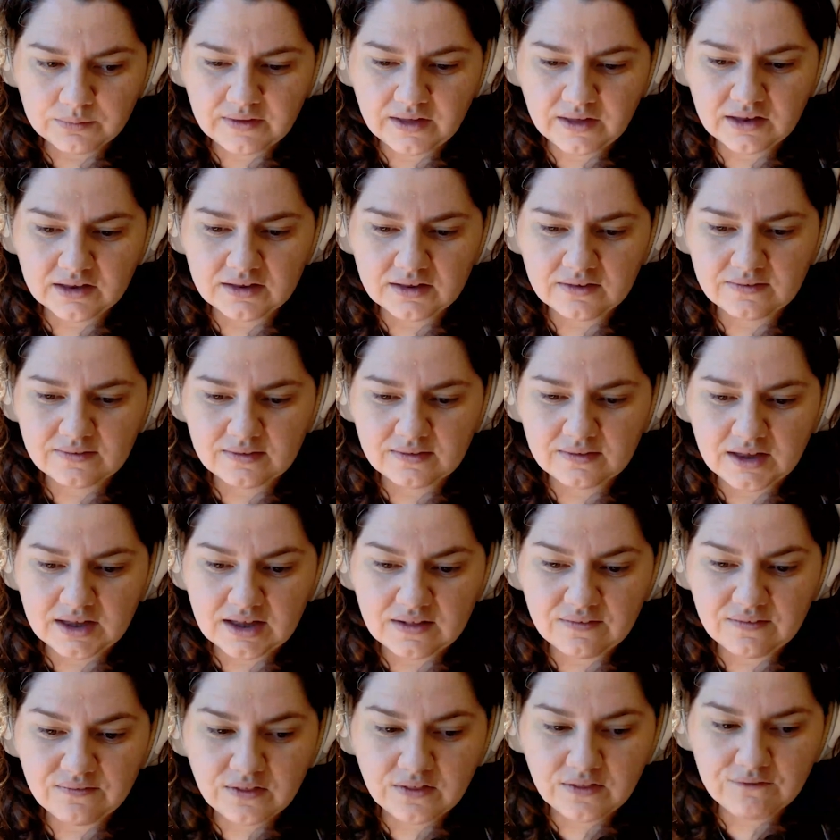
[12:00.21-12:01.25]
is, like,
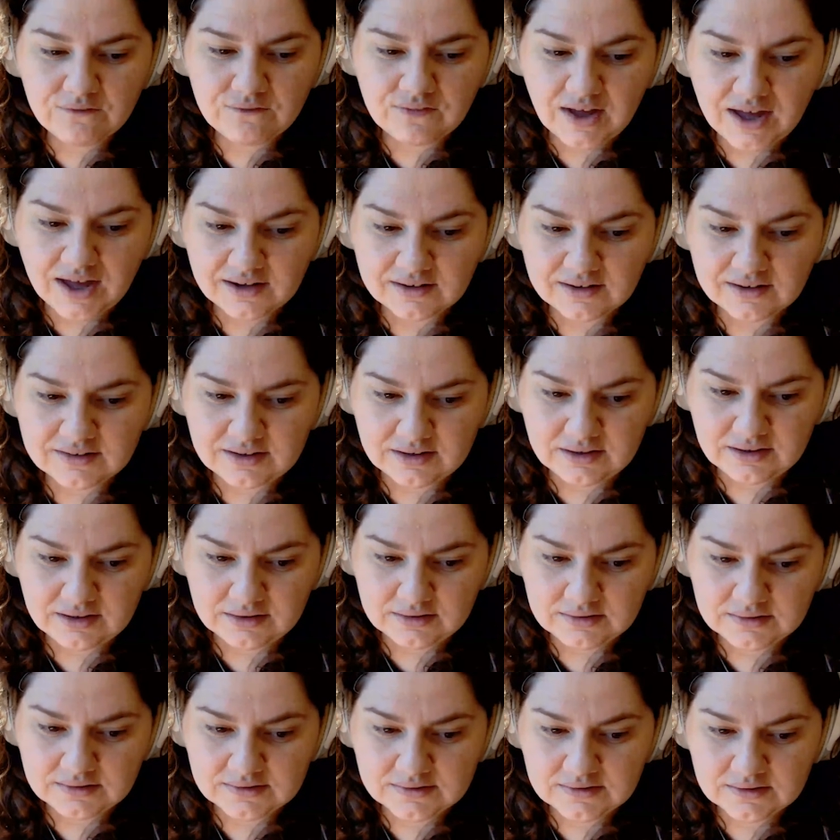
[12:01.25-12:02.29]
if the fact
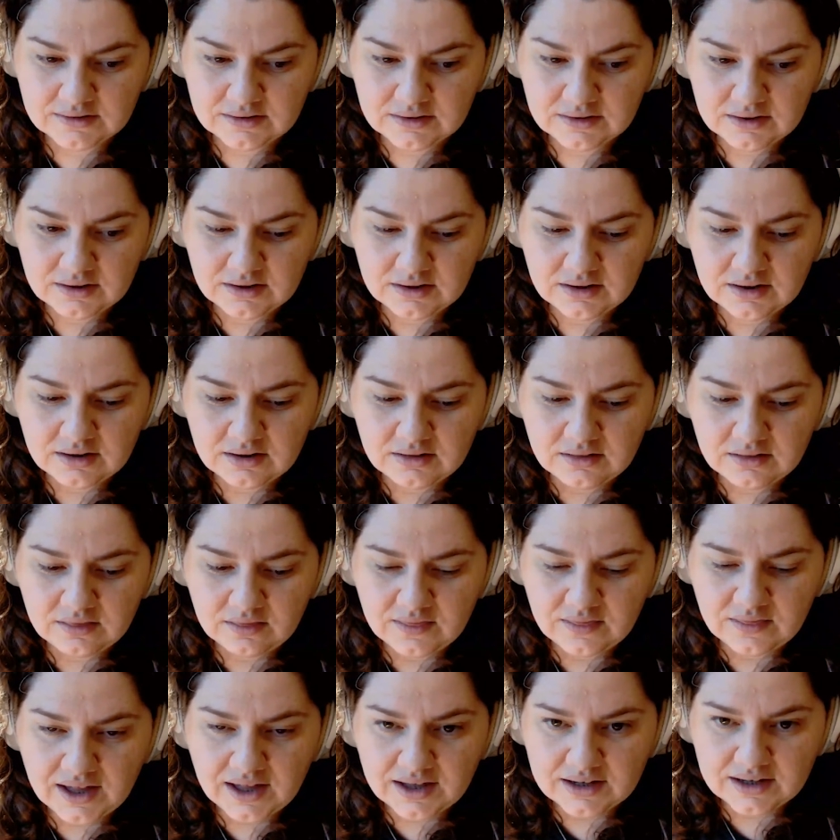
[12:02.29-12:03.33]
is
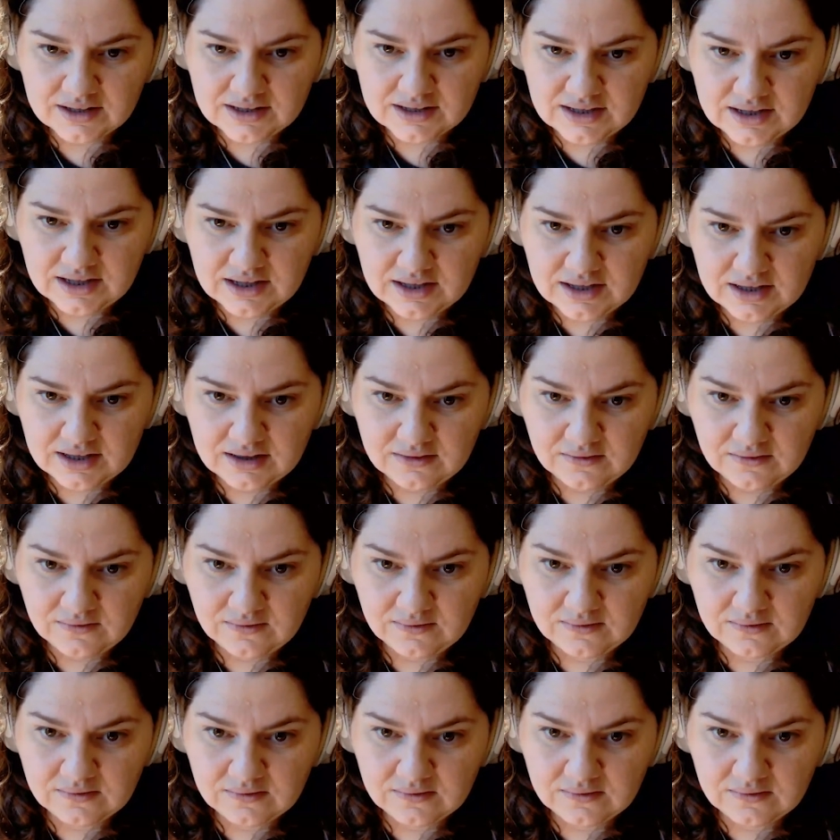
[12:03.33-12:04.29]
that he is